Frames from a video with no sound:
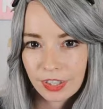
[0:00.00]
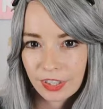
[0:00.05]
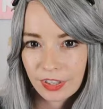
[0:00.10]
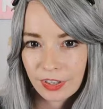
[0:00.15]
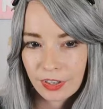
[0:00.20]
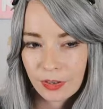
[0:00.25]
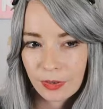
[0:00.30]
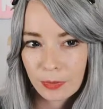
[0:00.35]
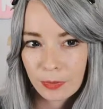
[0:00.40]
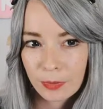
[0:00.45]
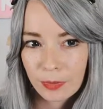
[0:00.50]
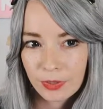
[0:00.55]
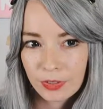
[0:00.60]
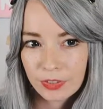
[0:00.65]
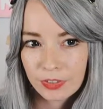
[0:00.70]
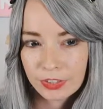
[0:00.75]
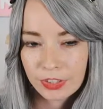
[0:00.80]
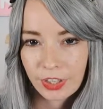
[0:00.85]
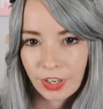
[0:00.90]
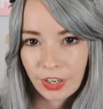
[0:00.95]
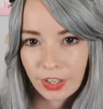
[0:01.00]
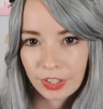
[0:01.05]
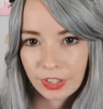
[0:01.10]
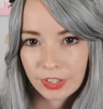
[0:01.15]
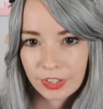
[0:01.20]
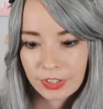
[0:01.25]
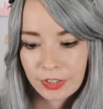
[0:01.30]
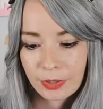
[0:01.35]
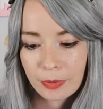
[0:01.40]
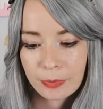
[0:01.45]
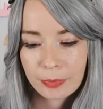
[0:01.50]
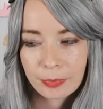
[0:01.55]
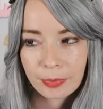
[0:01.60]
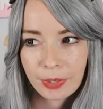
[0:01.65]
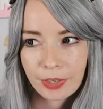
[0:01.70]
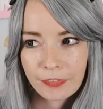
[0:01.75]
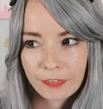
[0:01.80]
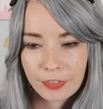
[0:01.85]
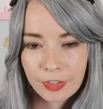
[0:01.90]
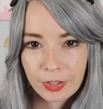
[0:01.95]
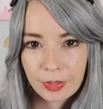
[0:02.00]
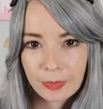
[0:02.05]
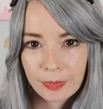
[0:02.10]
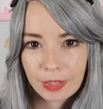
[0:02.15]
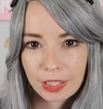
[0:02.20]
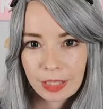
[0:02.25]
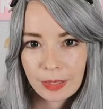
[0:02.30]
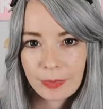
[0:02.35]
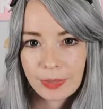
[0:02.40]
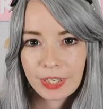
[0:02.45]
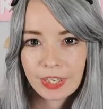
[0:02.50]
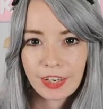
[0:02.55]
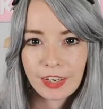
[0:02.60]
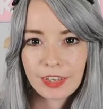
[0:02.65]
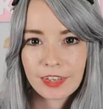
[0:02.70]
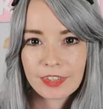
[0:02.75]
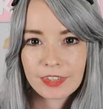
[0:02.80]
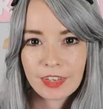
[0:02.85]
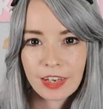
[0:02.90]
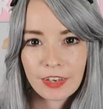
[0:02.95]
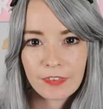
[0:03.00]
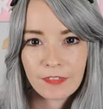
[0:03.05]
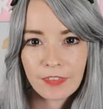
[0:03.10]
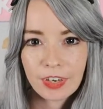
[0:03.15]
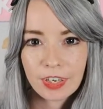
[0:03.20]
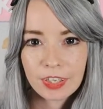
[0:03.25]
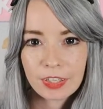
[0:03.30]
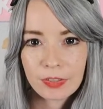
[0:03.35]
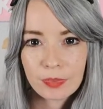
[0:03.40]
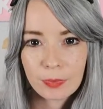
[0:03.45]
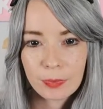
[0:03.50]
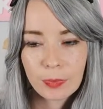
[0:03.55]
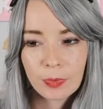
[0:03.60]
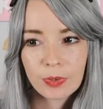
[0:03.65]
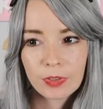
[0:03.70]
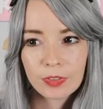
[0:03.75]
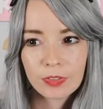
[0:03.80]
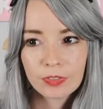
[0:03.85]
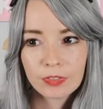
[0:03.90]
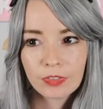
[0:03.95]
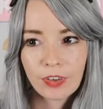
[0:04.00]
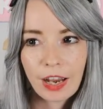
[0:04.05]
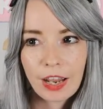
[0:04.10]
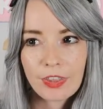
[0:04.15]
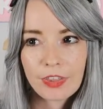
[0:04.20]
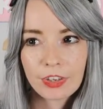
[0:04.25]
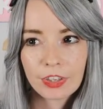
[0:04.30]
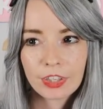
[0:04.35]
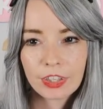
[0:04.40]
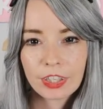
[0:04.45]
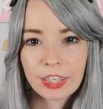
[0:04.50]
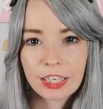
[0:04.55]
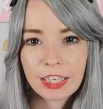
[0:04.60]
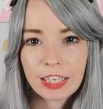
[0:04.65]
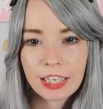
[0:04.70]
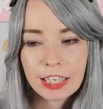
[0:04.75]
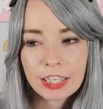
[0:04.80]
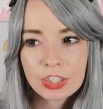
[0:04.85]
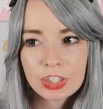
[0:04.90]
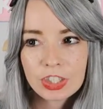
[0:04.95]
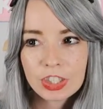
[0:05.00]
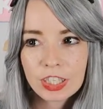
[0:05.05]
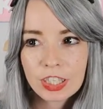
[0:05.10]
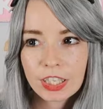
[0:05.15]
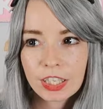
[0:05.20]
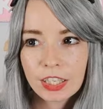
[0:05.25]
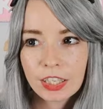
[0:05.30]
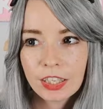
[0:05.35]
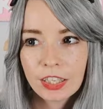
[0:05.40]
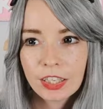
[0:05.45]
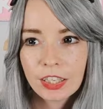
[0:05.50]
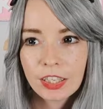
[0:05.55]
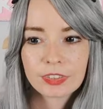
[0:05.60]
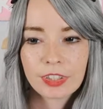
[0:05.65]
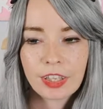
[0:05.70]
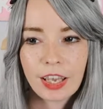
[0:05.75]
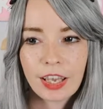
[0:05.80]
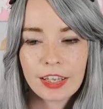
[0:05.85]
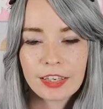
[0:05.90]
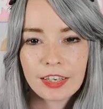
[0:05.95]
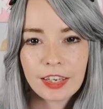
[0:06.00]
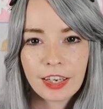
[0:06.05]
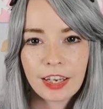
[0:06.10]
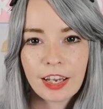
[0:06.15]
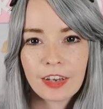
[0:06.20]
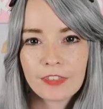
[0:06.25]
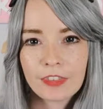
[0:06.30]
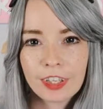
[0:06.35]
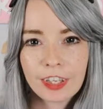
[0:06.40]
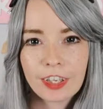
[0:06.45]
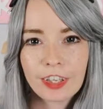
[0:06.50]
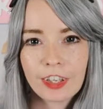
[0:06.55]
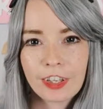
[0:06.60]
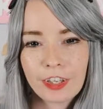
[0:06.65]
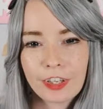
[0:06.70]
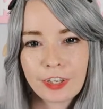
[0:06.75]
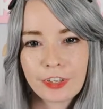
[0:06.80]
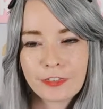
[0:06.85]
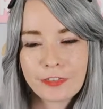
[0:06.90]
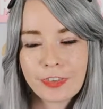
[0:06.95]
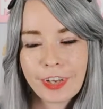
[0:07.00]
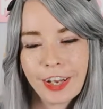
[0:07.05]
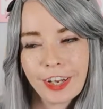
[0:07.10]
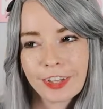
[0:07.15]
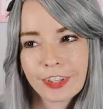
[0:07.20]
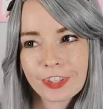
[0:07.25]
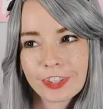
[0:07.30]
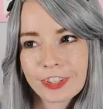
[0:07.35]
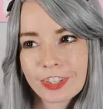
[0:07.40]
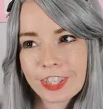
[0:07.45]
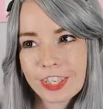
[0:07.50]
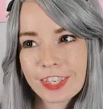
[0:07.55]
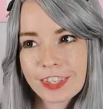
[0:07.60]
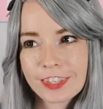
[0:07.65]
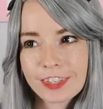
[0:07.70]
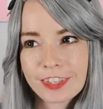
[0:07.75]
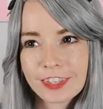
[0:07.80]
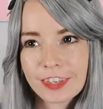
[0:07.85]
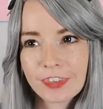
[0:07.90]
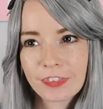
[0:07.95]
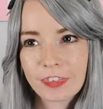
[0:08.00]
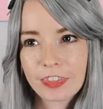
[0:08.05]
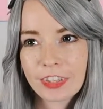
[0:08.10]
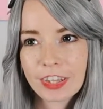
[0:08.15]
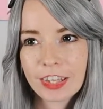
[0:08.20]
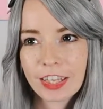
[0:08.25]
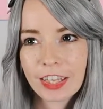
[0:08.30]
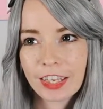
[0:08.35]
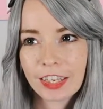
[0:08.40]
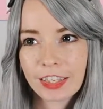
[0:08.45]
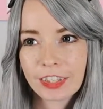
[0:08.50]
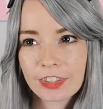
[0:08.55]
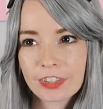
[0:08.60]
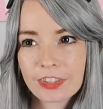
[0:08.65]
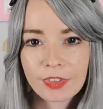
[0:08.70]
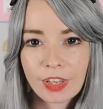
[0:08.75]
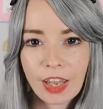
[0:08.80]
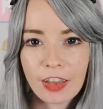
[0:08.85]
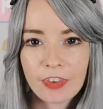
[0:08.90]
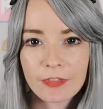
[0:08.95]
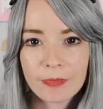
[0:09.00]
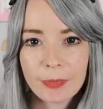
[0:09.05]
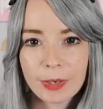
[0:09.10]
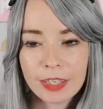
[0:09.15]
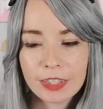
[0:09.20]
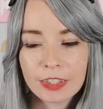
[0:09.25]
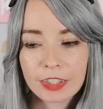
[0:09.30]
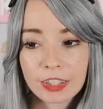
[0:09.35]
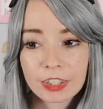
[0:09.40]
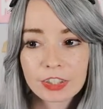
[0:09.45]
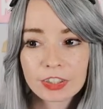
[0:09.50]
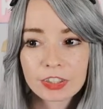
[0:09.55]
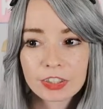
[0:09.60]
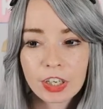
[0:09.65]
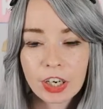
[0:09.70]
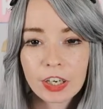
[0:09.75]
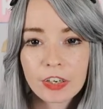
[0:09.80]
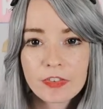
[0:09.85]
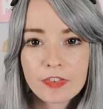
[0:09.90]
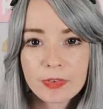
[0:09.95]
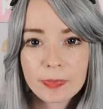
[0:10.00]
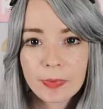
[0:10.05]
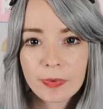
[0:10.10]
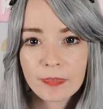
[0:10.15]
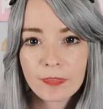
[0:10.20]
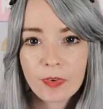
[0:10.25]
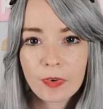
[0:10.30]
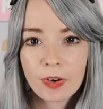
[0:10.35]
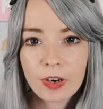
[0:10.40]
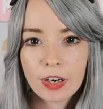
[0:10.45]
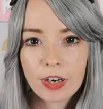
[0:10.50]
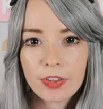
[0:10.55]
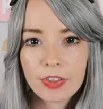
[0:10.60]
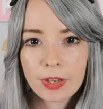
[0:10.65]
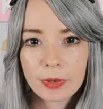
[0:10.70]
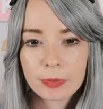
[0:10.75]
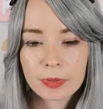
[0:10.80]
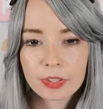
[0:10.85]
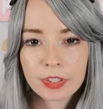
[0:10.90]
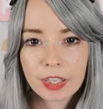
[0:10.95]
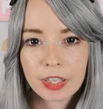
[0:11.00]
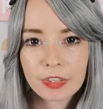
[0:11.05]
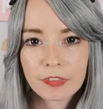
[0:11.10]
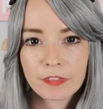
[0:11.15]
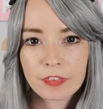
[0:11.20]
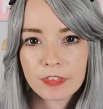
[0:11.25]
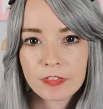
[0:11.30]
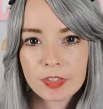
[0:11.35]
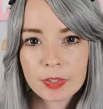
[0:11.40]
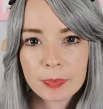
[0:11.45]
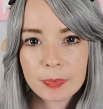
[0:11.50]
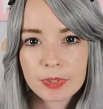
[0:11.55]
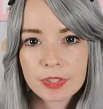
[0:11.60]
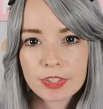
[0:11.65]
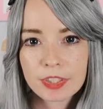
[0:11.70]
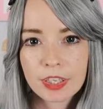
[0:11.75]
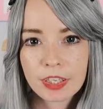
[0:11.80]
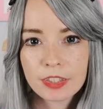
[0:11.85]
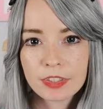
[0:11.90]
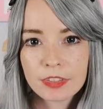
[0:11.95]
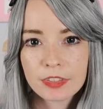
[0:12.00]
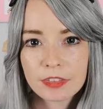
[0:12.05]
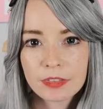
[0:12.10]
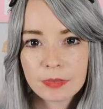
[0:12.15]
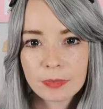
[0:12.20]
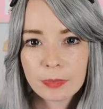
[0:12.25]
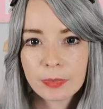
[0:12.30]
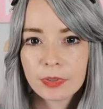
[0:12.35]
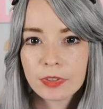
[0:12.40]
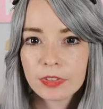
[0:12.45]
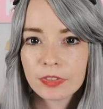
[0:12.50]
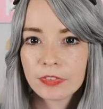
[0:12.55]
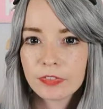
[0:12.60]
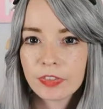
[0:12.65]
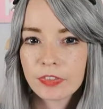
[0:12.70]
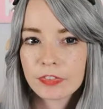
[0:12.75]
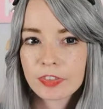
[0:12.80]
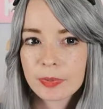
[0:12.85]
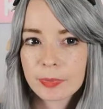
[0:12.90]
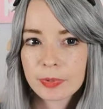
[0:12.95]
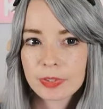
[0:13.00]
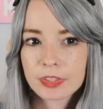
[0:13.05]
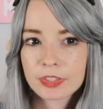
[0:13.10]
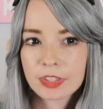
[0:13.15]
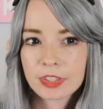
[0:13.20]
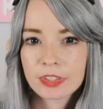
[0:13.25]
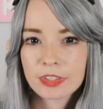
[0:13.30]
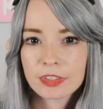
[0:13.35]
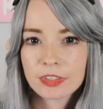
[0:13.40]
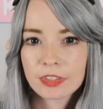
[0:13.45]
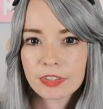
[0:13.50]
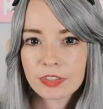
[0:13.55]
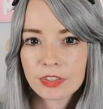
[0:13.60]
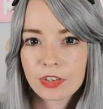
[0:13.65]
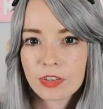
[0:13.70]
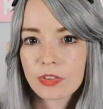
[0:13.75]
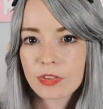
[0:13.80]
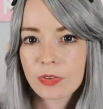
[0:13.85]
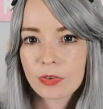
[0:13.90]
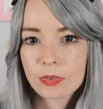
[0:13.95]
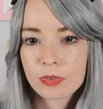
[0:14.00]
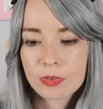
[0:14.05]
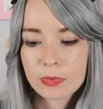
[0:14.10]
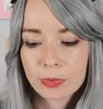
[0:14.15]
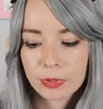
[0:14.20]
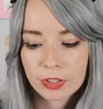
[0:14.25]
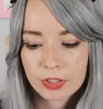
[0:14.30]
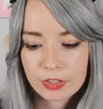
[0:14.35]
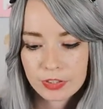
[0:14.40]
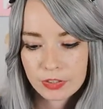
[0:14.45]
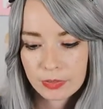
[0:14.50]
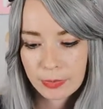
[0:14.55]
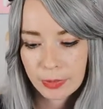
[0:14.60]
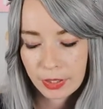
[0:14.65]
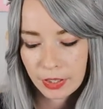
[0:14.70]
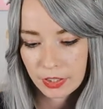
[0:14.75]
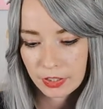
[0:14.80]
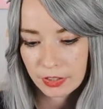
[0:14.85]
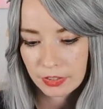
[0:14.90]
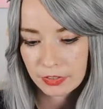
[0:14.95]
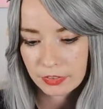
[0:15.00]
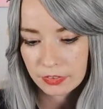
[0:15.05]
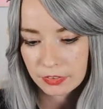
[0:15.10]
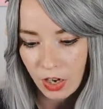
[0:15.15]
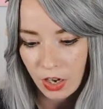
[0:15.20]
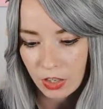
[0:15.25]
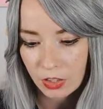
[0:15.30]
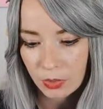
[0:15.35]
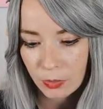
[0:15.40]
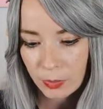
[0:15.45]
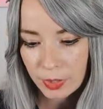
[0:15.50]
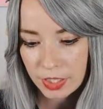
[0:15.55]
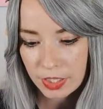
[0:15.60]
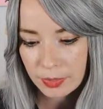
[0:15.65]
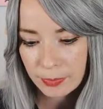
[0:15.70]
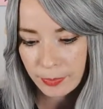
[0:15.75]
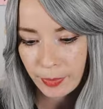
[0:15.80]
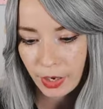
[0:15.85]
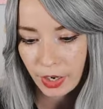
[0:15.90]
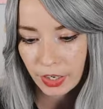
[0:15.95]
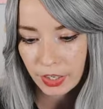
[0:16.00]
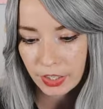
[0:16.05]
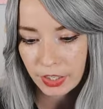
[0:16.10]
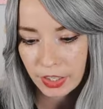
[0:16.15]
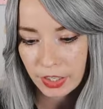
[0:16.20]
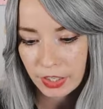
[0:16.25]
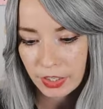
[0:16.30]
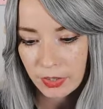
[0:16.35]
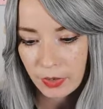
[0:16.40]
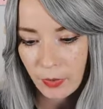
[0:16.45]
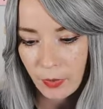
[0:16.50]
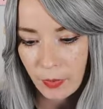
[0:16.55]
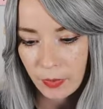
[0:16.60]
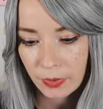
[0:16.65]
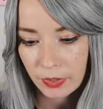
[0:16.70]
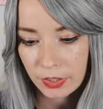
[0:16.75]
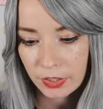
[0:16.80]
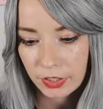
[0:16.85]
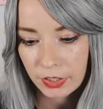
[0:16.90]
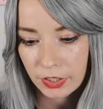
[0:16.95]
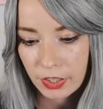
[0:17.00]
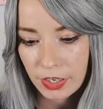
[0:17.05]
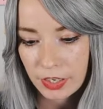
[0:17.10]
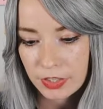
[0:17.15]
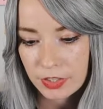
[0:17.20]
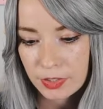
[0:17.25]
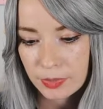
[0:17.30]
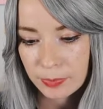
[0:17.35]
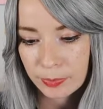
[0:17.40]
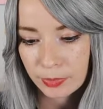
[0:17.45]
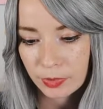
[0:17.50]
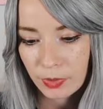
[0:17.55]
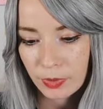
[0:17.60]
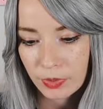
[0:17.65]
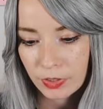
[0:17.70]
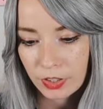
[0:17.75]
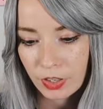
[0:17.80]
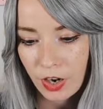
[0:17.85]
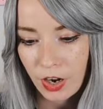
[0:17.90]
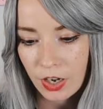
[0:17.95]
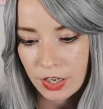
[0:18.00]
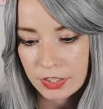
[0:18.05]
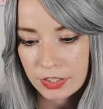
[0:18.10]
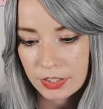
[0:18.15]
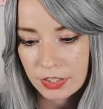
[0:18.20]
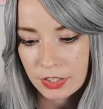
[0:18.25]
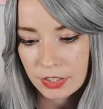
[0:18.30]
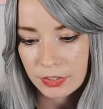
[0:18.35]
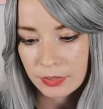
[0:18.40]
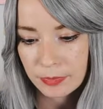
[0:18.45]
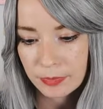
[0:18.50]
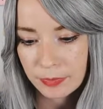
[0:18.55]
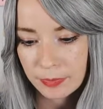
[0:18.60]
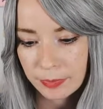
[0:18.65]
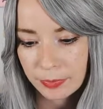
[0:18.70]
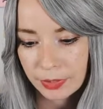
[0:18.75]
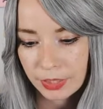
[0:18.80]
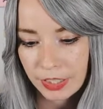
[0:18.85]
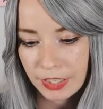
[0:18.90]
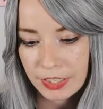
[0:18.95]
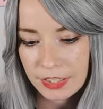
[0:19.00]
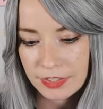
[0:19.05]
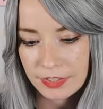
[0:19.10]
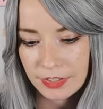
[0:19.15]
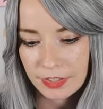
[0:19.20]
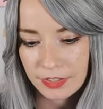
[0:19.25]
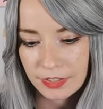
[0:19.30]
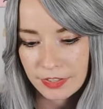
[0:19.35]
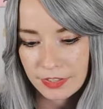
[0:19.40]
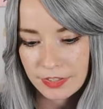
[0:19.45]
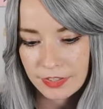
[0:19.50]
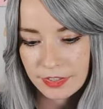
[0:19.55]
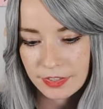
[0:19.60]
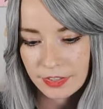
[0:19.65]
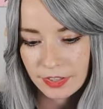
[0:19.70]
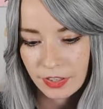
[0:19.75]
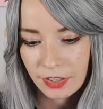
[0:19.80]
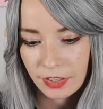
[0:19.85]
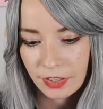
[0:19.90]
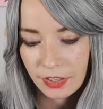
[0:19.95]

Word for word: like a wool yarn, preferably, because I find wool rather itchy and I have like a lot of allergies to different things. I've made like scarves before that were like 50% wool, 50% silk. Those weren't too bad. Halloween party or explore haunted places?